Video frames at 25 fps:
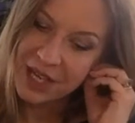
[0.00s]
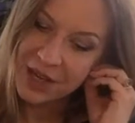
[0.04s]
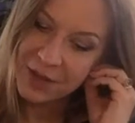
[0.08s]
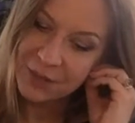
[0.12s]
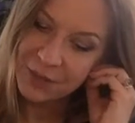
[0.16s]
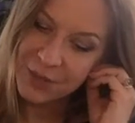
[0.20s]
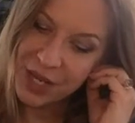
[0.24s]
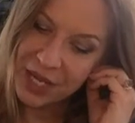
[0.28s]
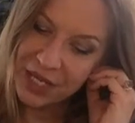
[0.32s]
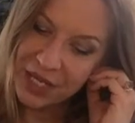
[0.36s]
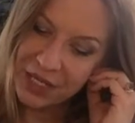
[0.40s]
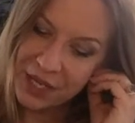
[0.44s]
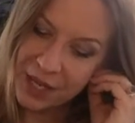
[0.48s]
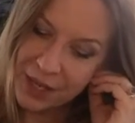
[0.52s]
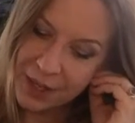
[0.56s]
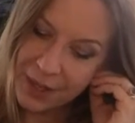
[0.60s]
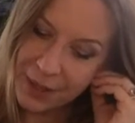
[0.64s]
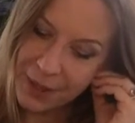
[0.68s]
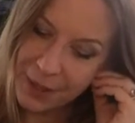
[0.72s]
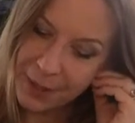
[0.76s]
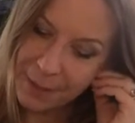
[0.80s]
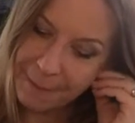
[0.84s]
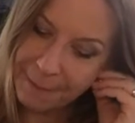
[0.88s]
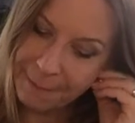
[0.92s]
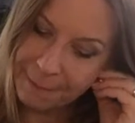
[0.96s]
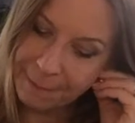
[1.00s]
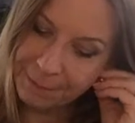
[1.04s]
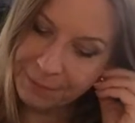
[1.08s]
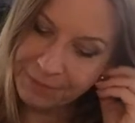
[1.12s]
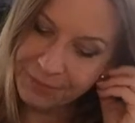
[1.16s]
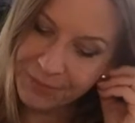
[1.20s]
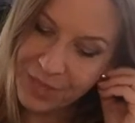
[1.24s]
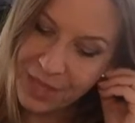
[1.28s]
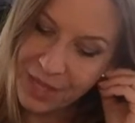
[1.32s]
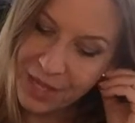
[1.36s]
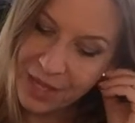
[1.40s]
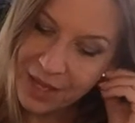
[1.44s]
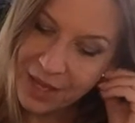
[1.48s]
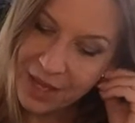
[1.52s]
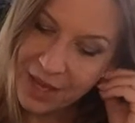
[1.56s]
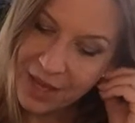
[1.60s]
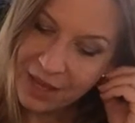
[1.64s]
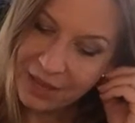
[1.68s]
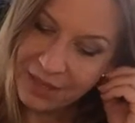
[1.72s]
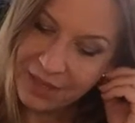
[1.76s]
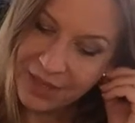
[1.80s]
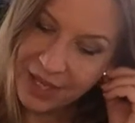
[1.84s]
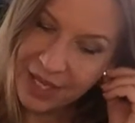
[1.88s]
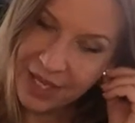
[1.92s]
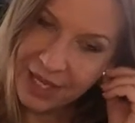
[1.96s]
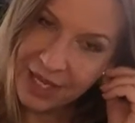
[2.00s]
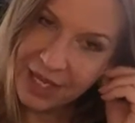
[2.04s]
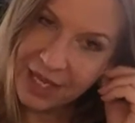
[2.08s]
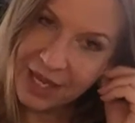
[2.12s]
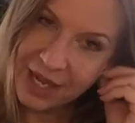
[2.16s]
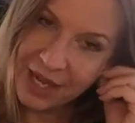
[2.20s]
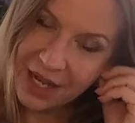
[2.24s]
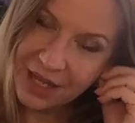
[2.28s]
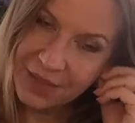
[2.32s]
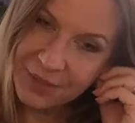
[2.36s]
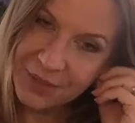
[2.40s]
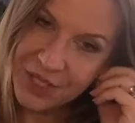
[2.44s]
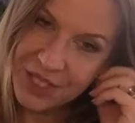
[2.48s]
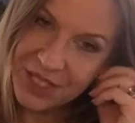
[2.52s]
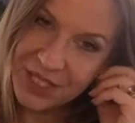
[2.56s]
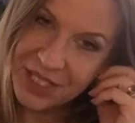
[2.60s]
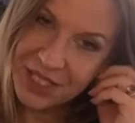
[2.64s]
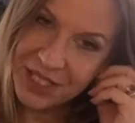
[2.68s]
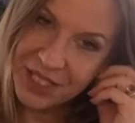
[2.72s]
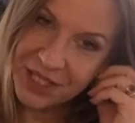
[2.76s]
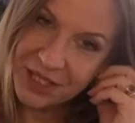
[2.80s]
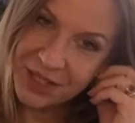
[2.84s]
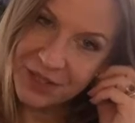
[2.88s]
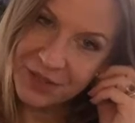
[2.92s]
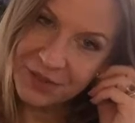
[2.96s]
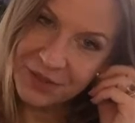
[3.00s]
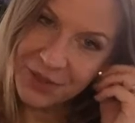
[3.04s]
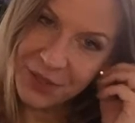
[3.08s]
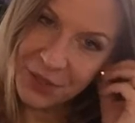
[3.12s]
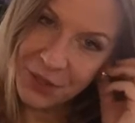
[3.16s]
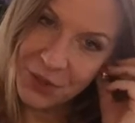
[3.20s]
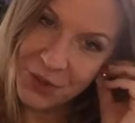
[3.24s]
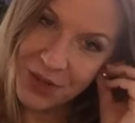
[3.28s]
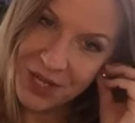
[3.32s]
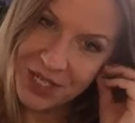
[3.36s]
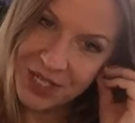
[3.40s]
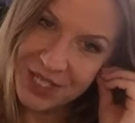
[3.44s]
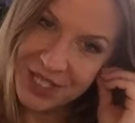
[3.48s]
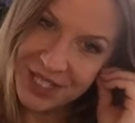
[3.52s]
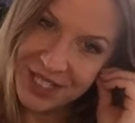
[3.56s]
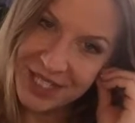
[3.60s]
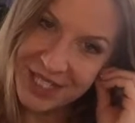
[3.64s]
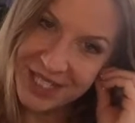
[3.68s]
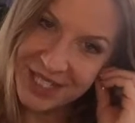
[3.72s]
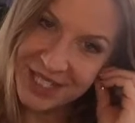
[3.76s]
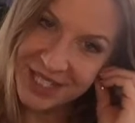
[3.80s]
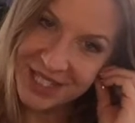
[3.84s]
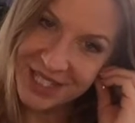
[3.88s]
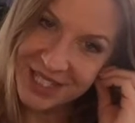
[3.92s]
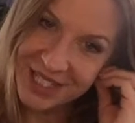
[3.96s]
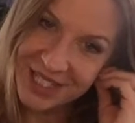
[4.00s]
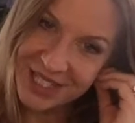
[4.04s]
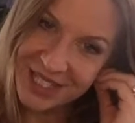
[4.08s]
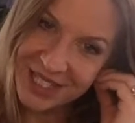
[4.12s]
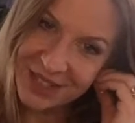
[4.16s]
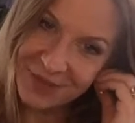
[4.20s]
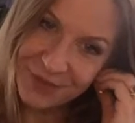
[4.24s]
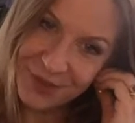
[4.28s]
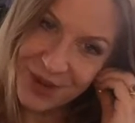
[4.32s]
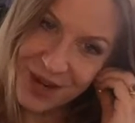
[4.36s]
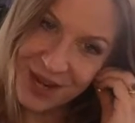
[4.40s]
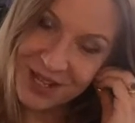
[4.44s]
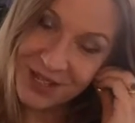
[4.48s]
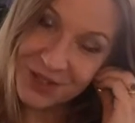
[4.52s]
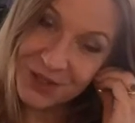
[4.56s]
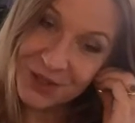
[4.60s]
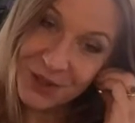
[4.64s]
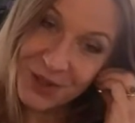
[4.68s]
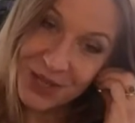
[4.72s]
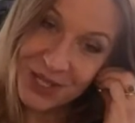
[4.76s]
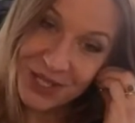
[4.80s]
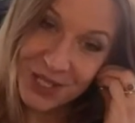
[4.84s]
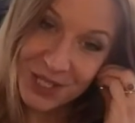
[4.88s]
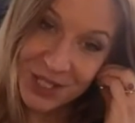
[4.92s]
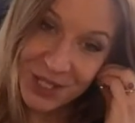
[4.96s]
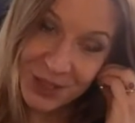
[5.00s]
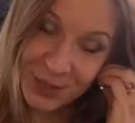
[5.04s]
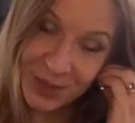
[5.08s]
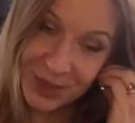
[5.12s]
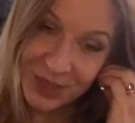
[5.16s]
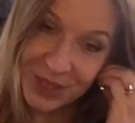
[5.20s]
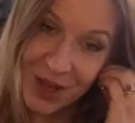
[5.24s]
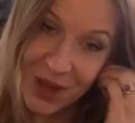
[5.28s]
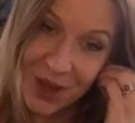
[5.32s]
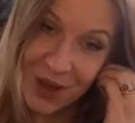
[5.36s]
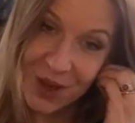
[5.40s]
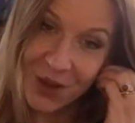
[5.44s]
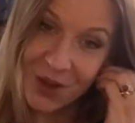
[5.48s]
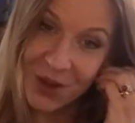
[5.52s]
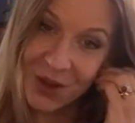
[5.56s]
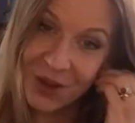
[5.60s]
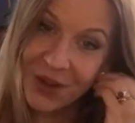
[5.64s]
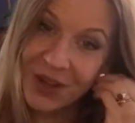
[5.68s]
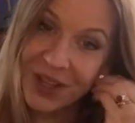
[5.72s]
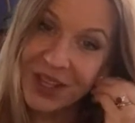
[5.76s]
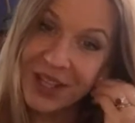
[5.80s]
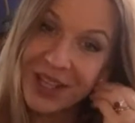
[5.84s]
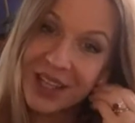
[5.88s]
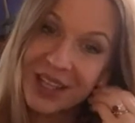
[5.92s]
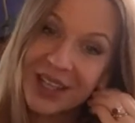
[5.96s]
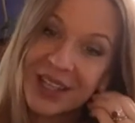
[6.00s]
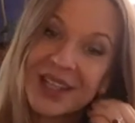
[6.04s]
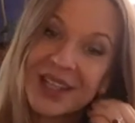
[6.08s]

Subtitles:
But I think I'm just here for your questions. Write your questions below.